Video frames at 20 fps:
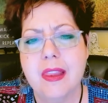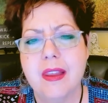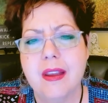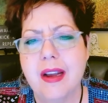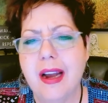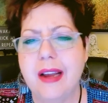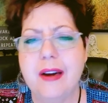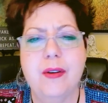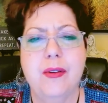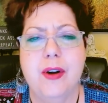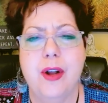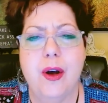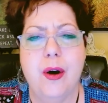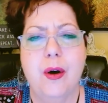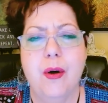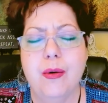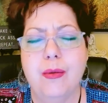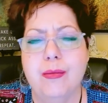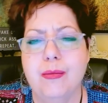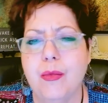I don't
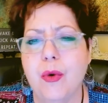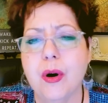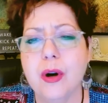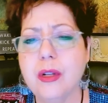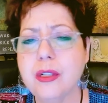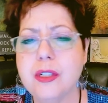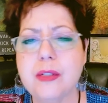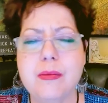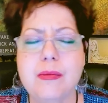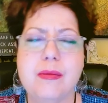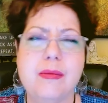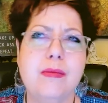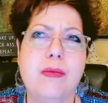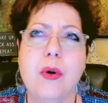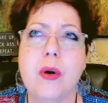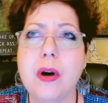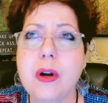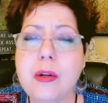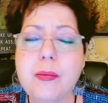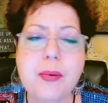know, moral
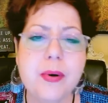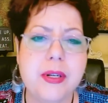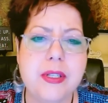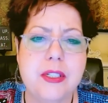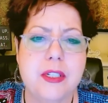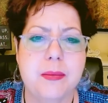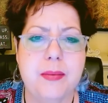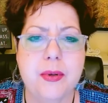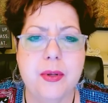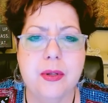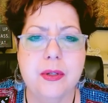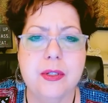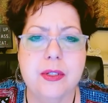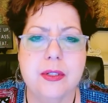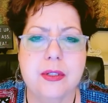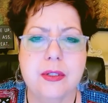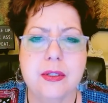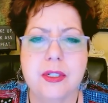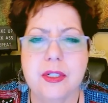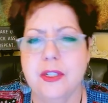
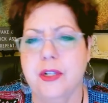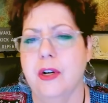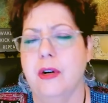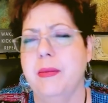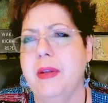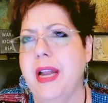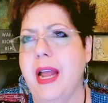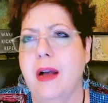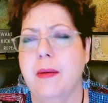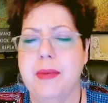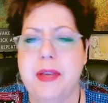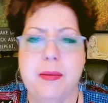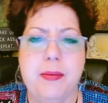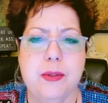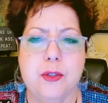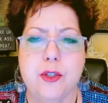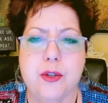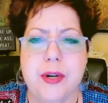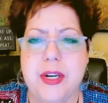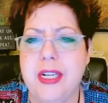principles determine how
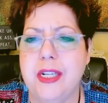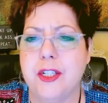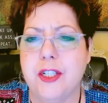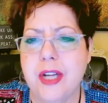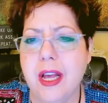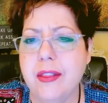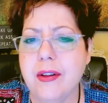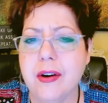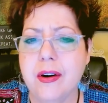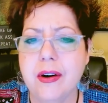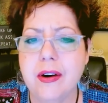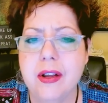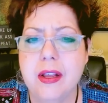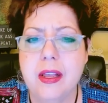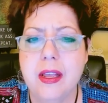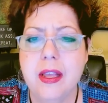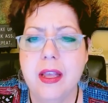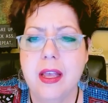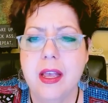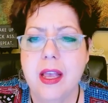people treat each other.
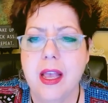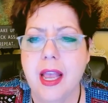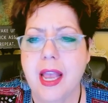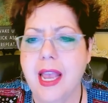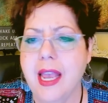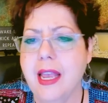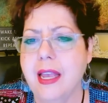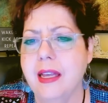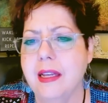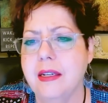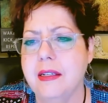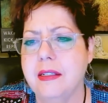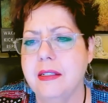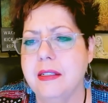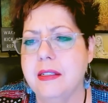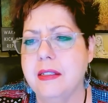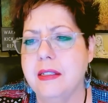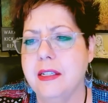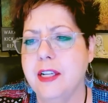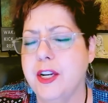
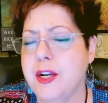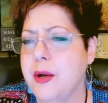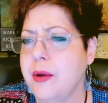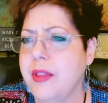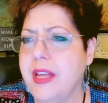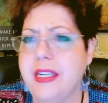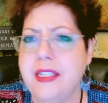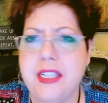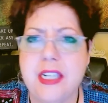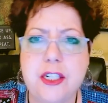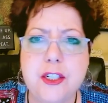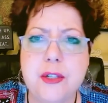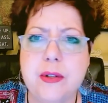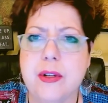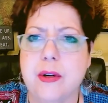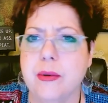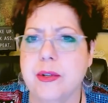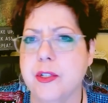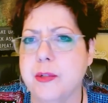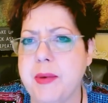And, you know, they teach you
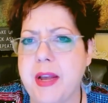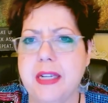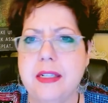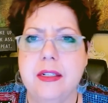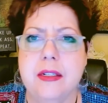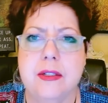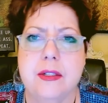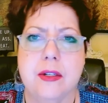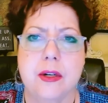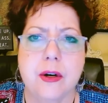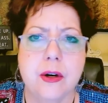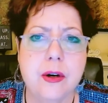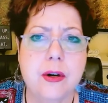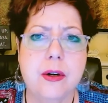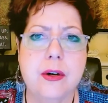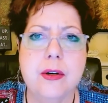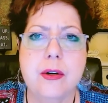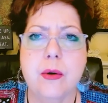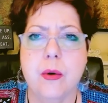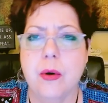that respect is
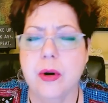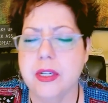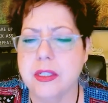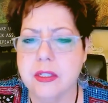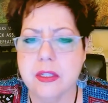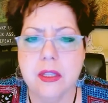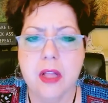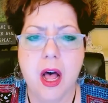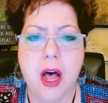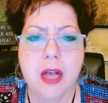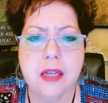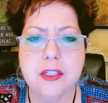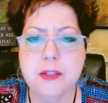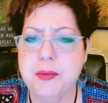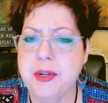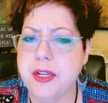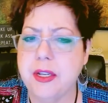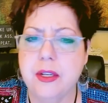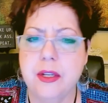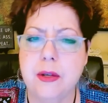earned or it's lost,
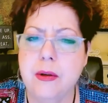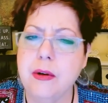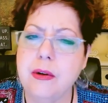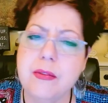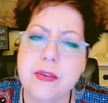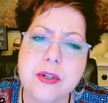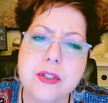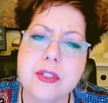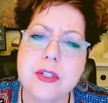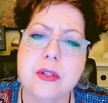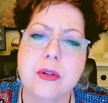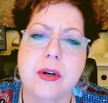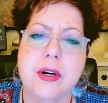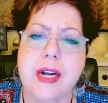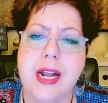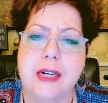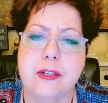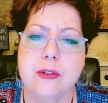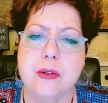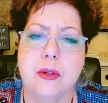but universal or
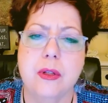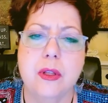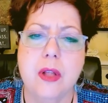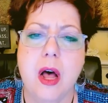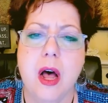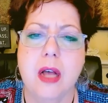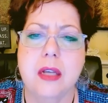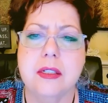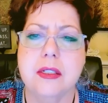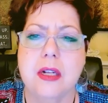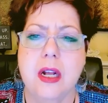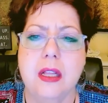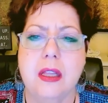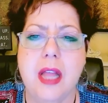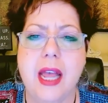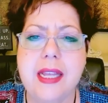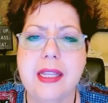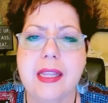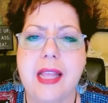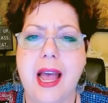natural law is not
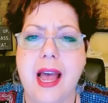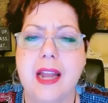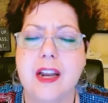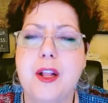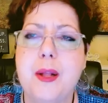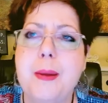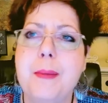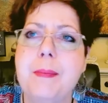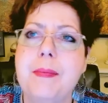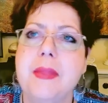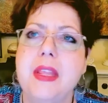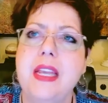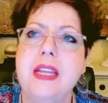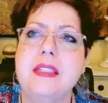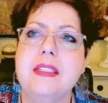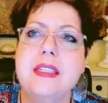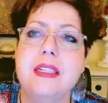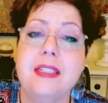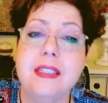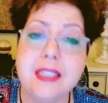like that.
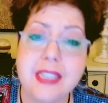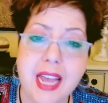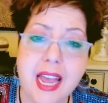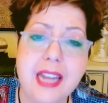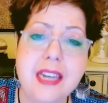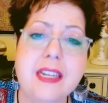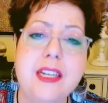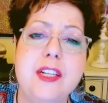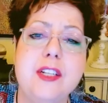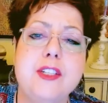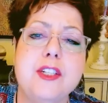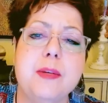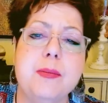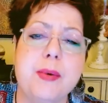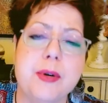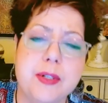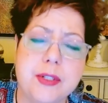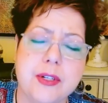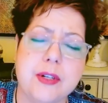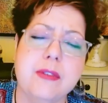It's intended to
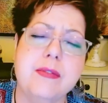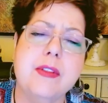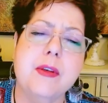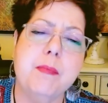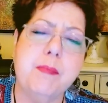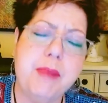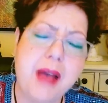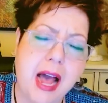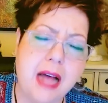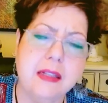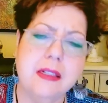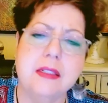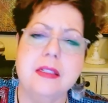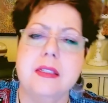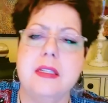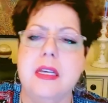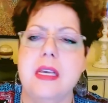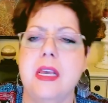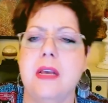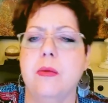preserve the balance,
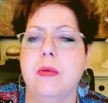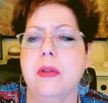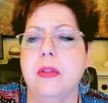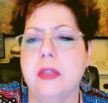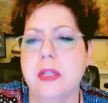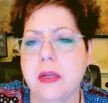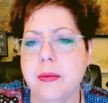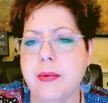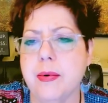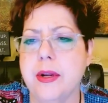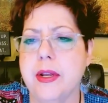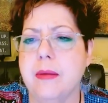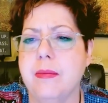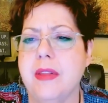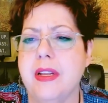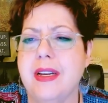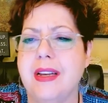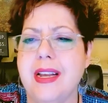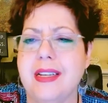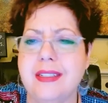the equilibrium,
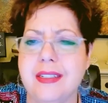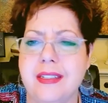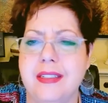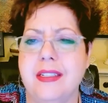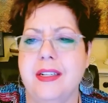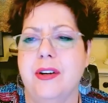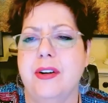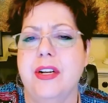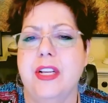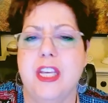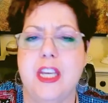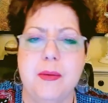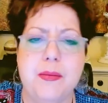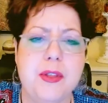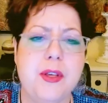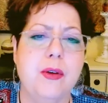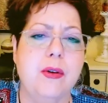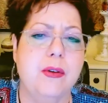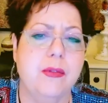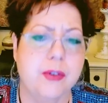the necessary to keep
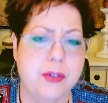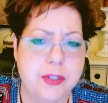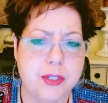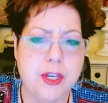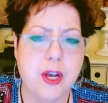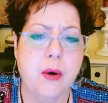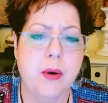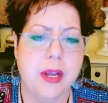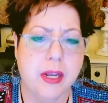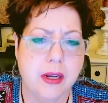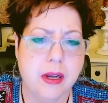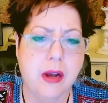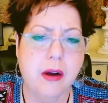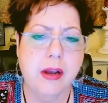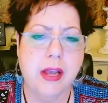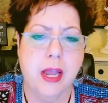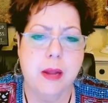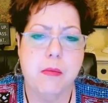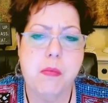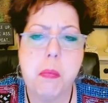the universe going.
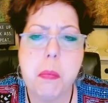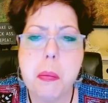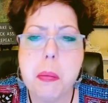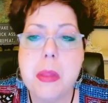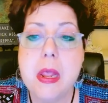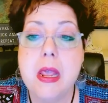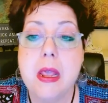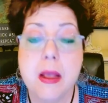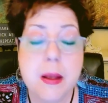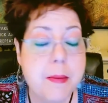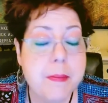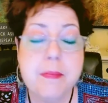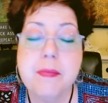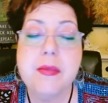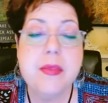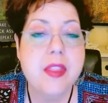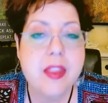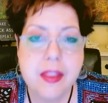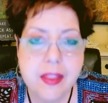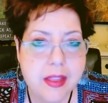Okay.
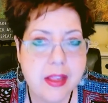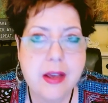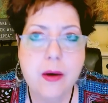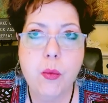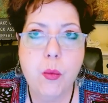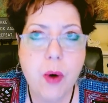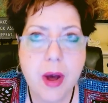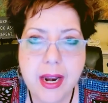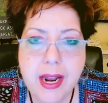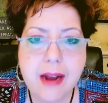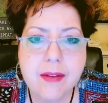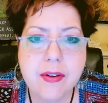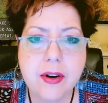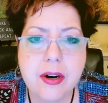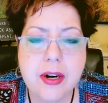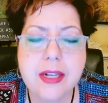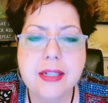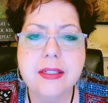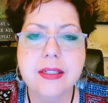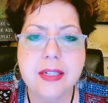Whatever
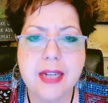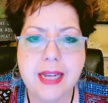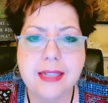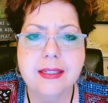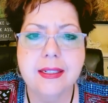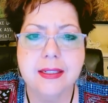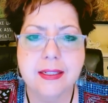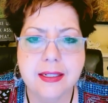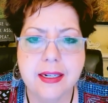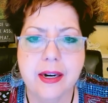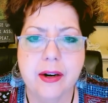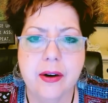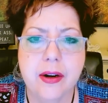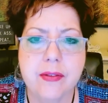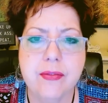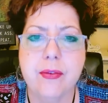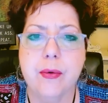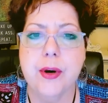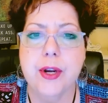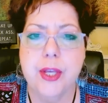is necessary
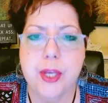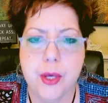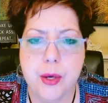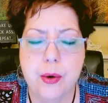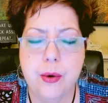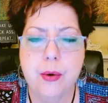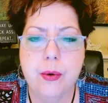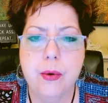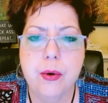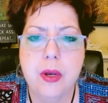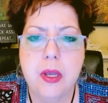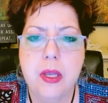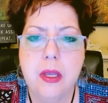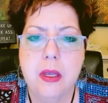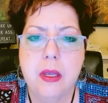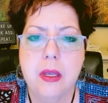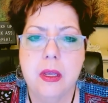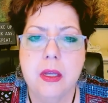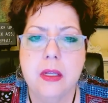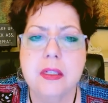for you
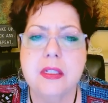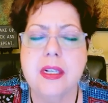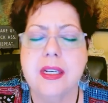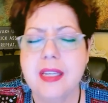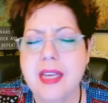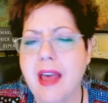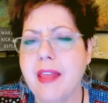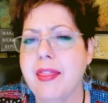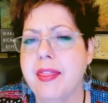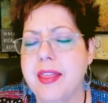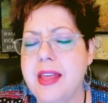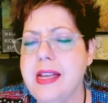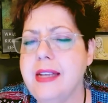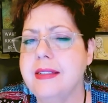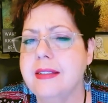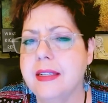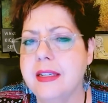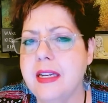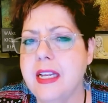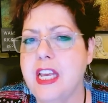to get
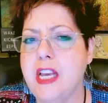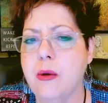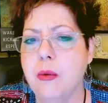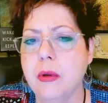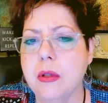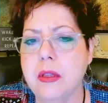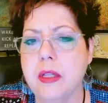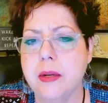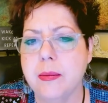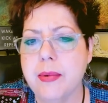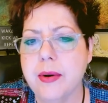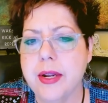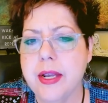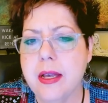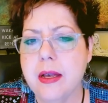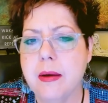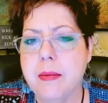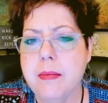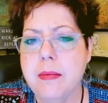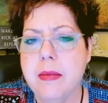things in
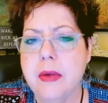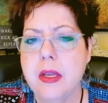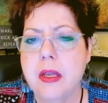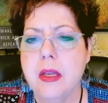equilibrium,